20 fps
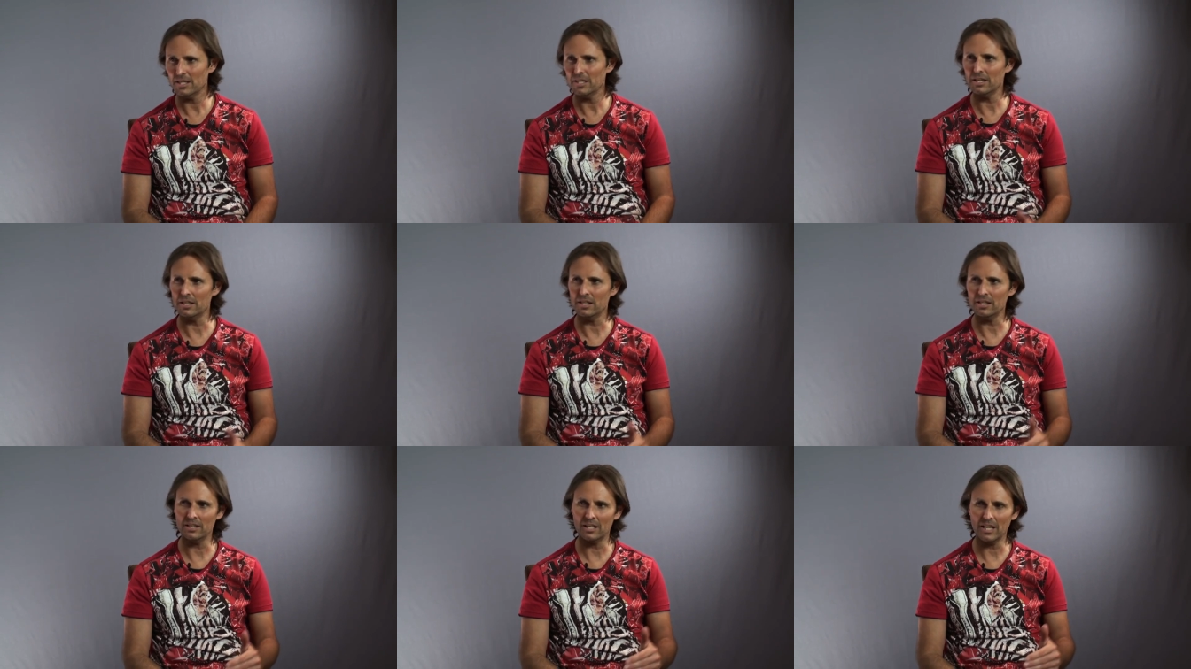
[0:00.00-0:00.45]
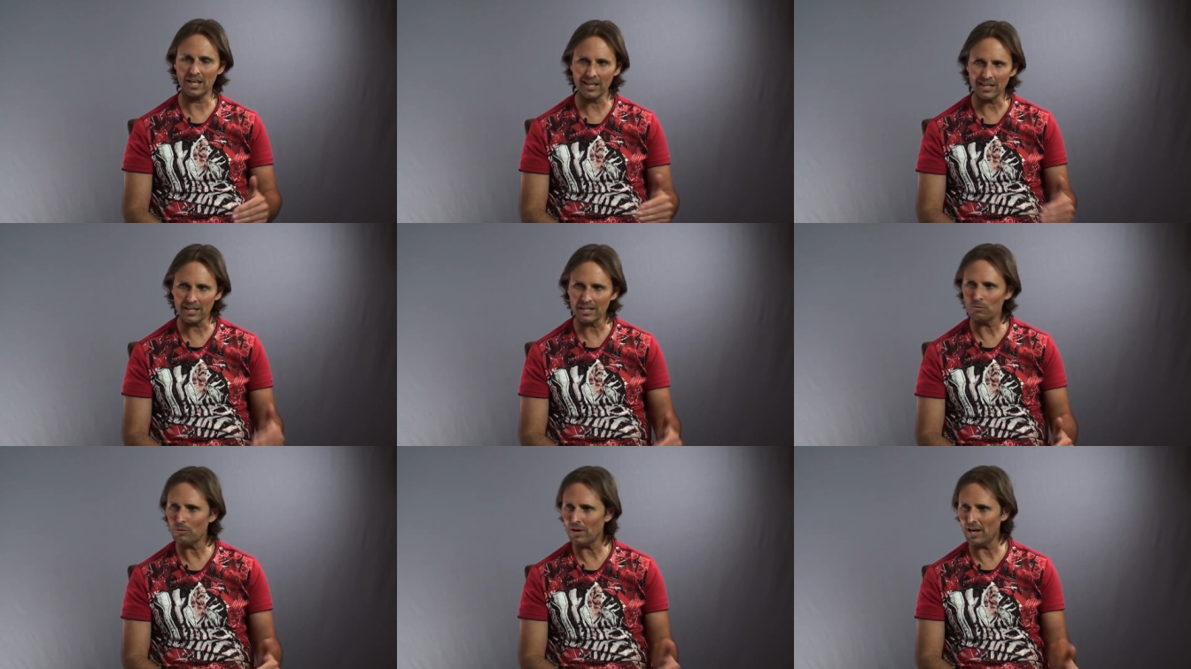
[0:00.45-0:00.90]
in
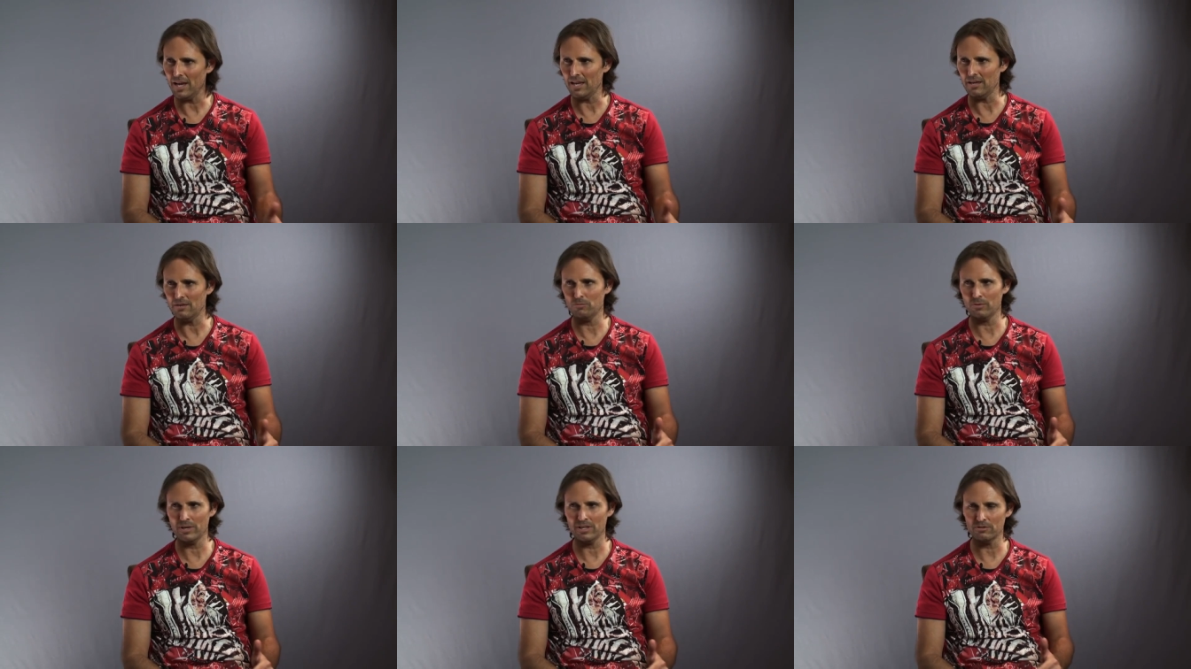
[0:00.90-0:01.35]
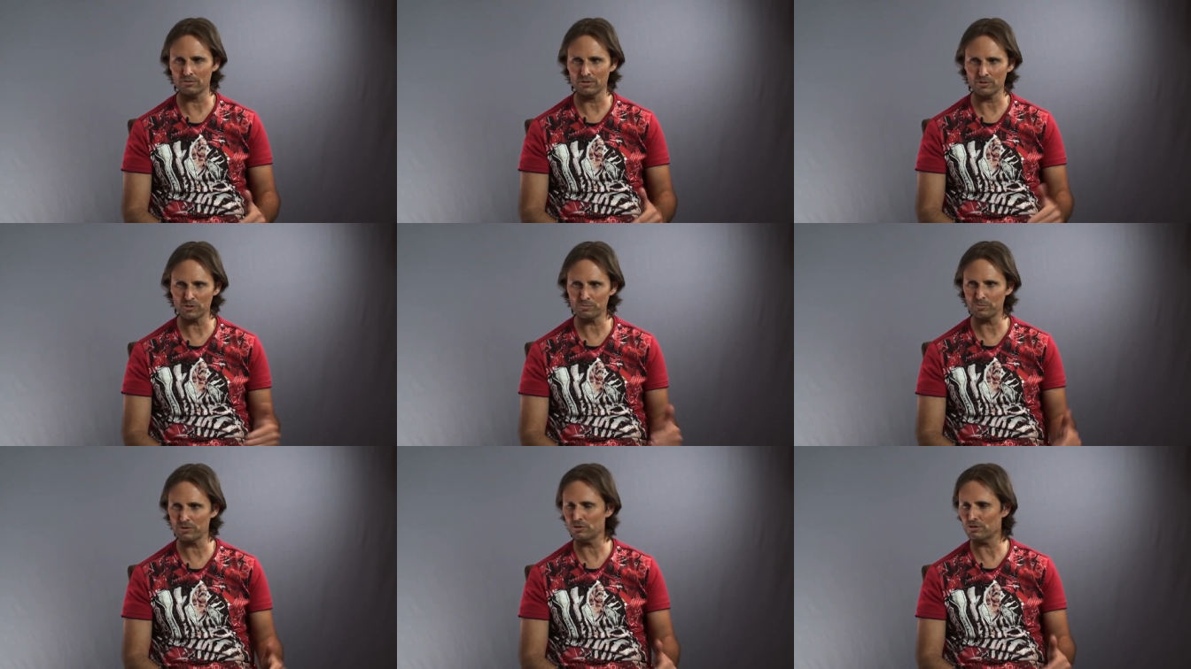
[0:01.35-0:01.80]
any way, whether
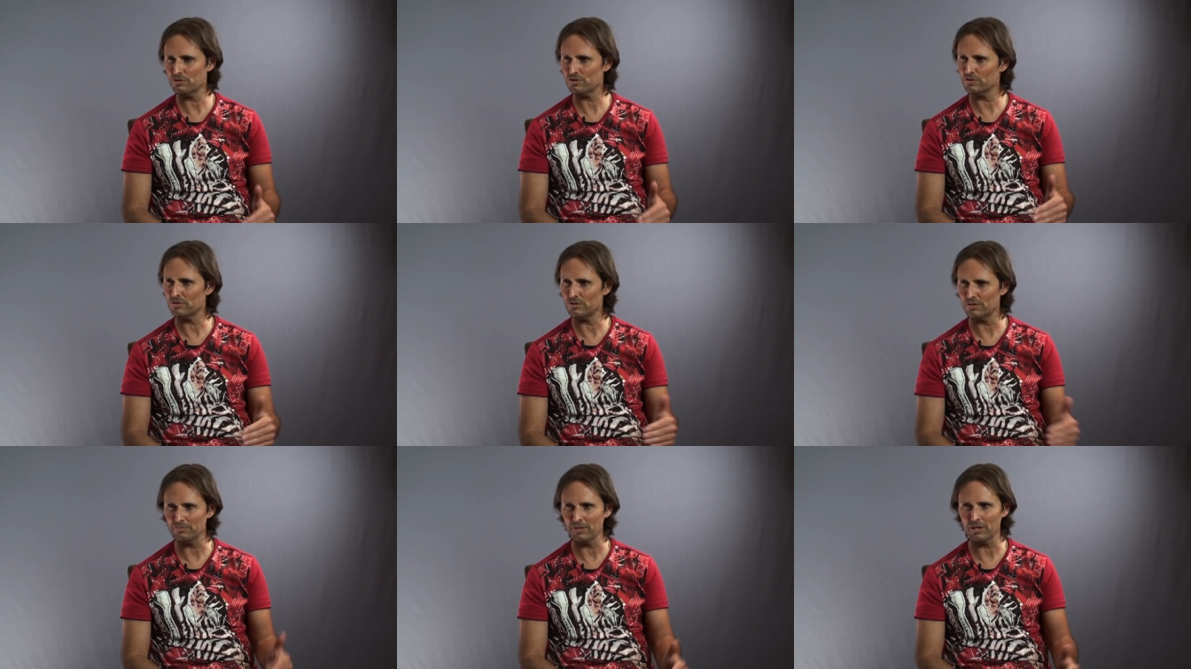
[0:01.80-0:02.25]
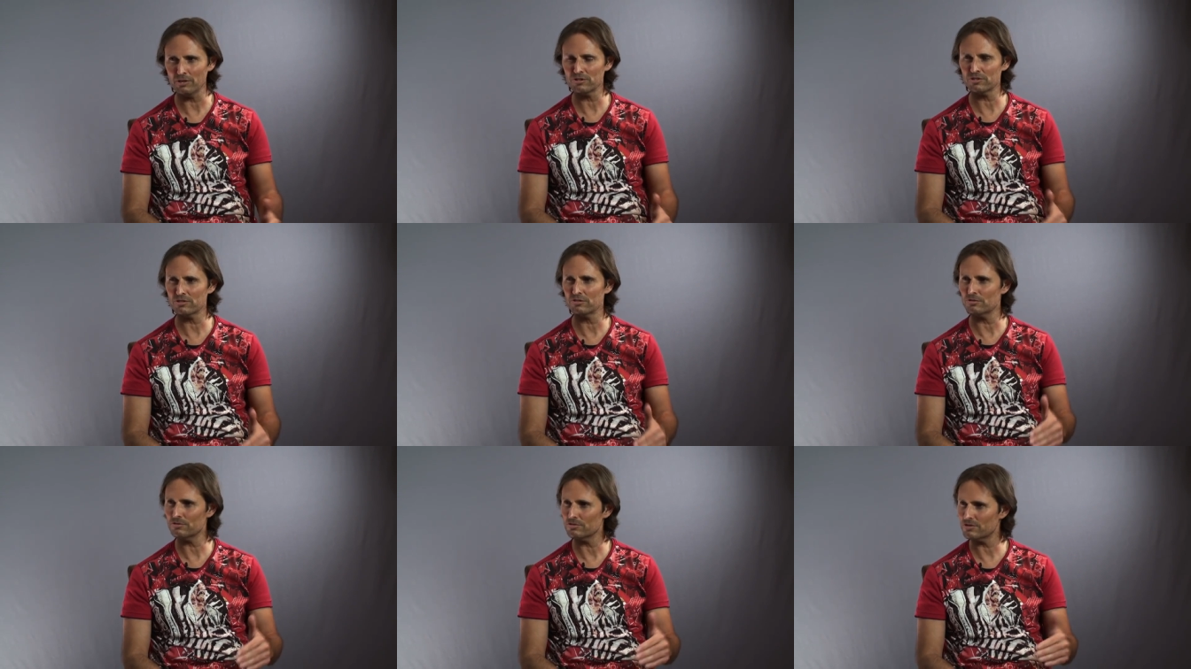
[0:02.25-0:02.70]
it's spiritual,
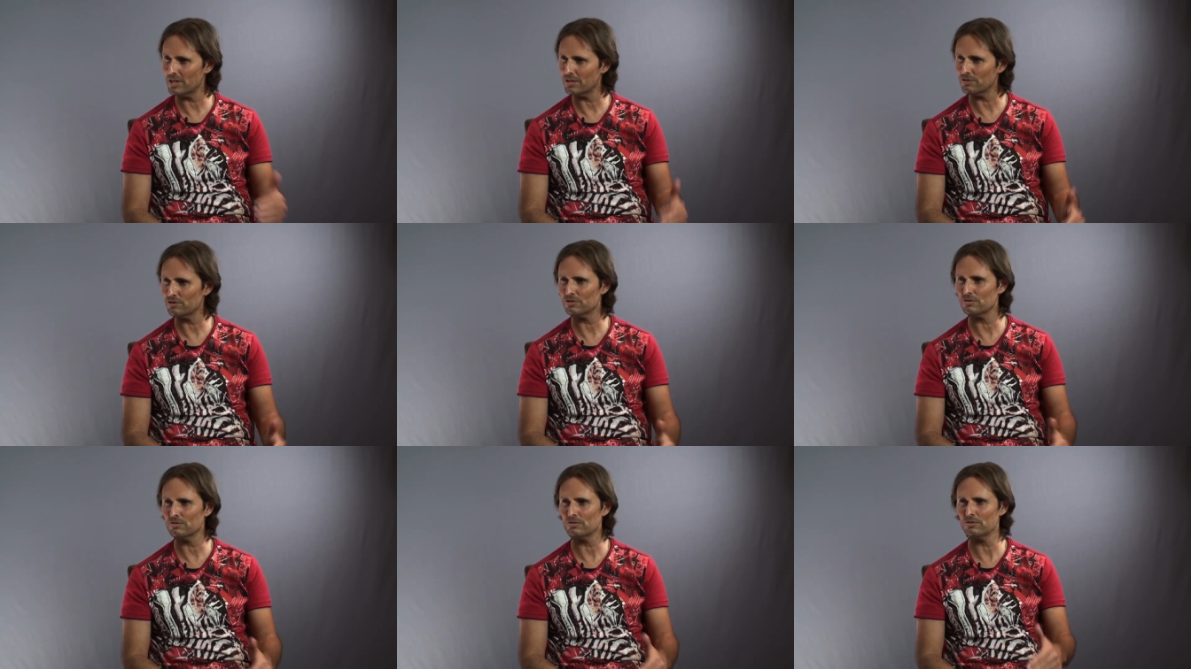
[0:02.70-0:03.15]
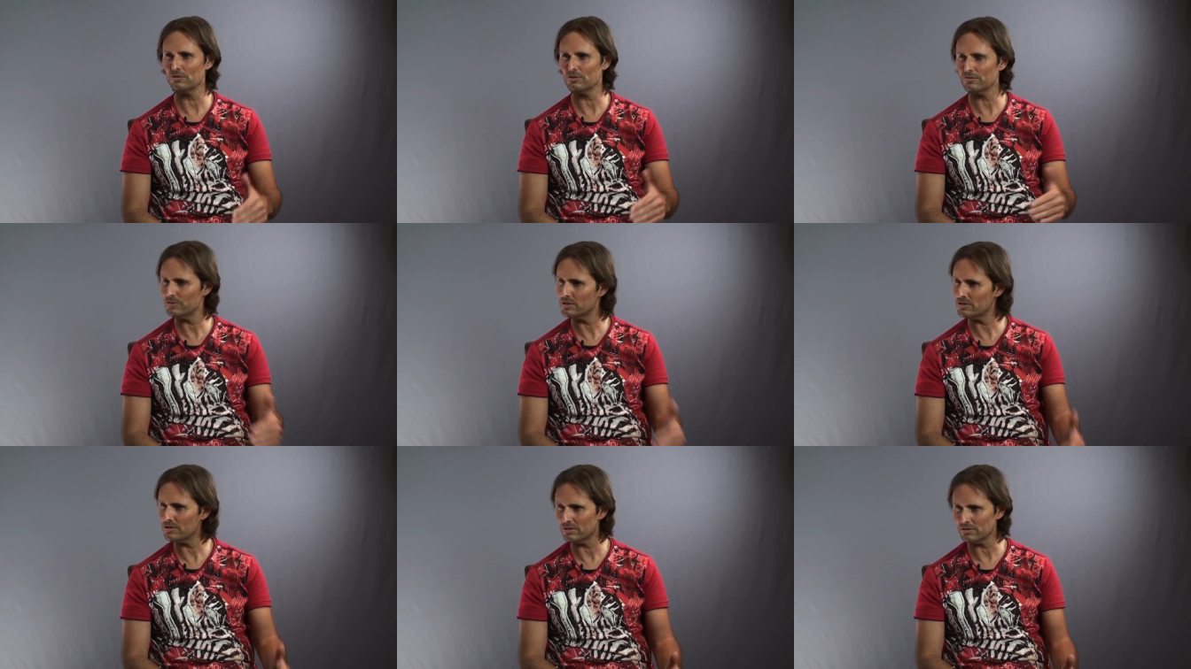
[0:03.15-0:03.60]
emotional, sexual,
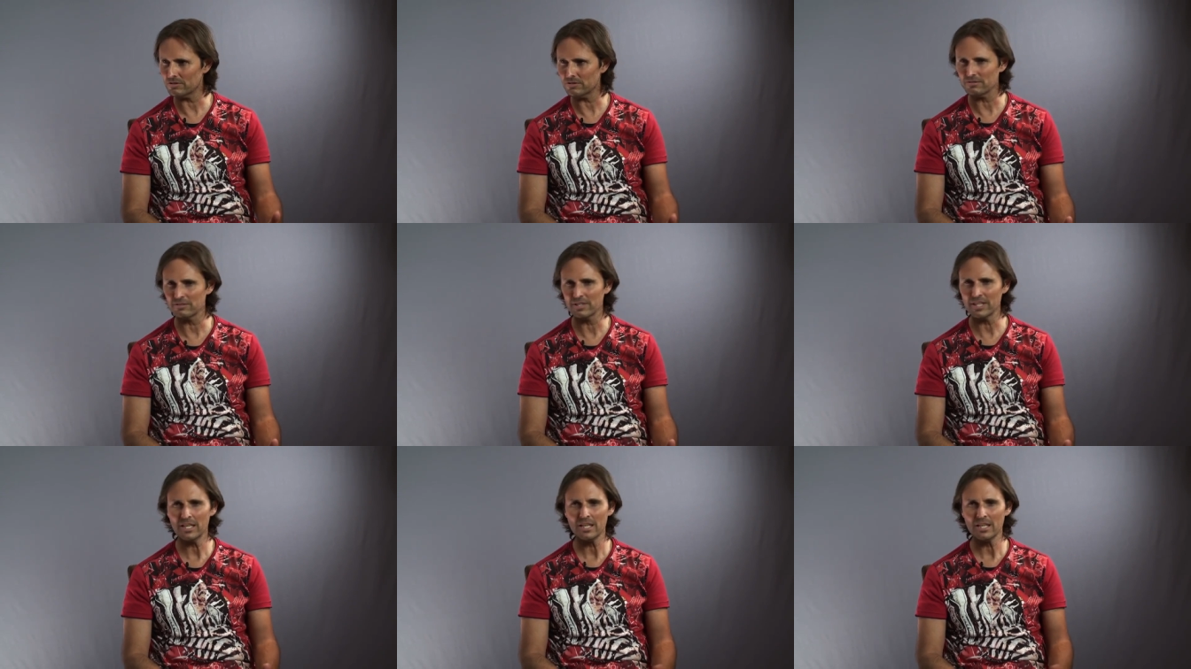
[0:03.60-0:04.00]
or physical.